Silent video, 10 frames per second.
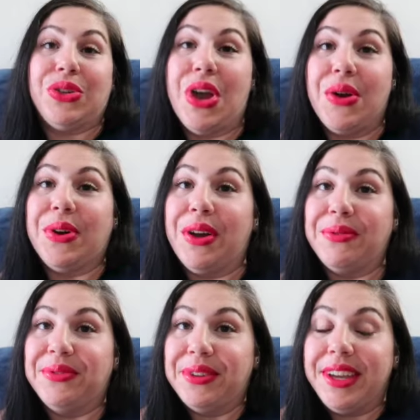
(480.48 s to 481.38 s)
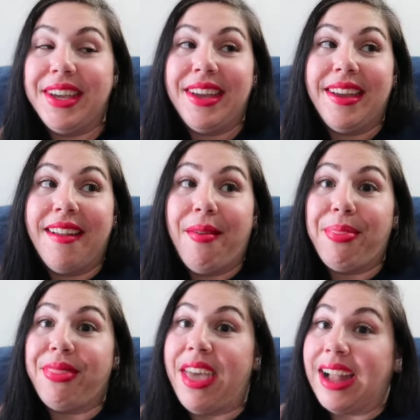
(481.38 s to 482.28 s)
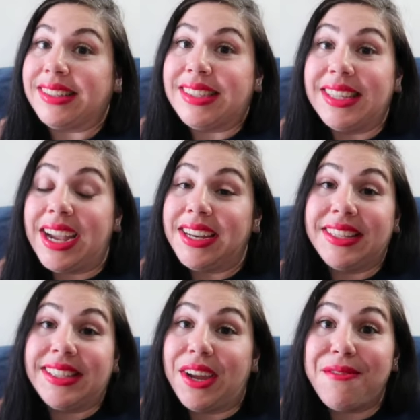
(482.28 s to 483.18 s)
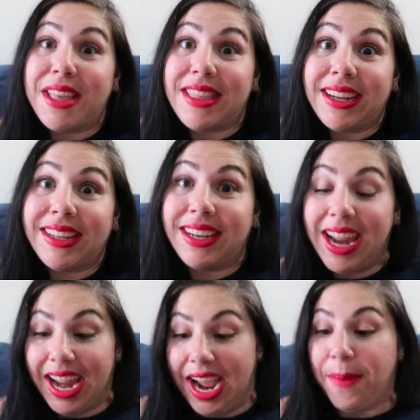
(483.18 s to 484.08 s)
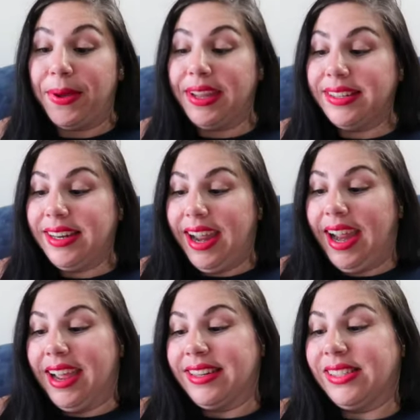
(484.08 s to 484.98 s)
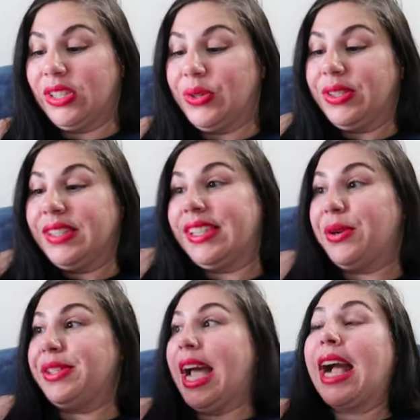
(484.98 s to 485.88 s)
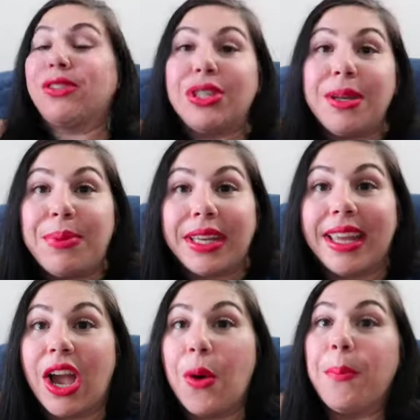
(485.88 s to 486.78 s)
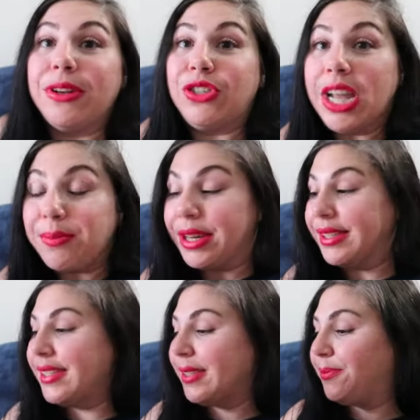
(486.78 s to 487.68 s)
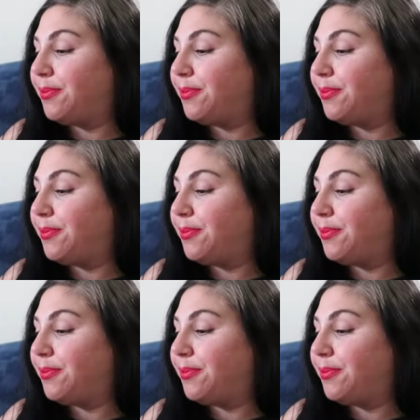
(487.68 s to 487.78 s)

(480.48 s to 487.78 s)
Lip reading: you know of, that's the kind of stuff that can happen. And so since I was actually picking out pajamas,